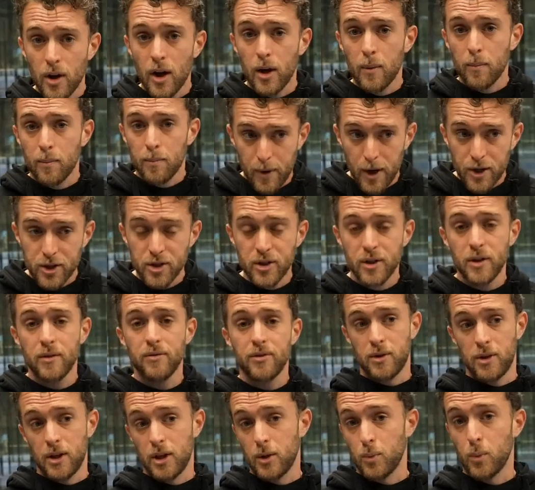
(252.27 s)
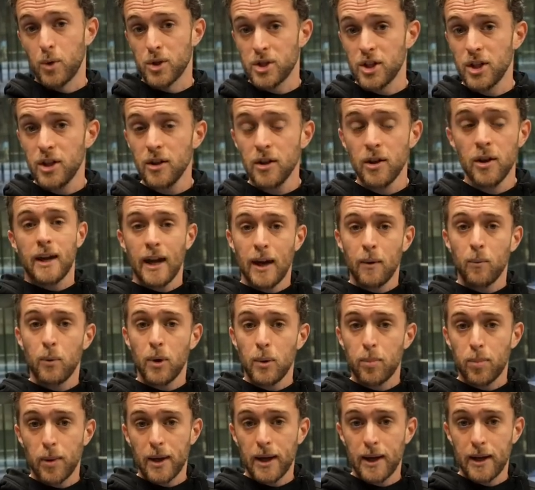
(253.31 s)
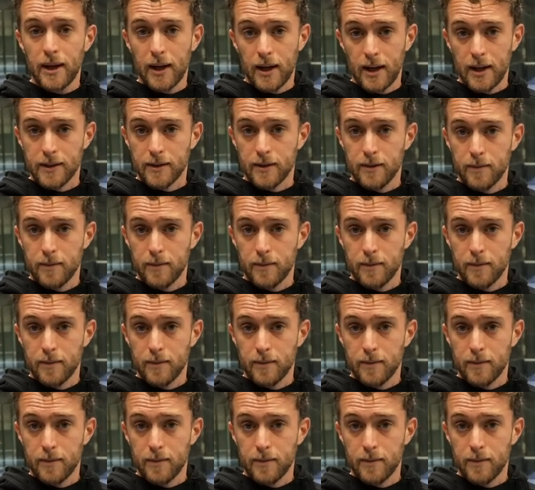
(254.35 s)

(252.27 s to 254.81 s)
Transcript: I'm positive that it was in. Can we play a let?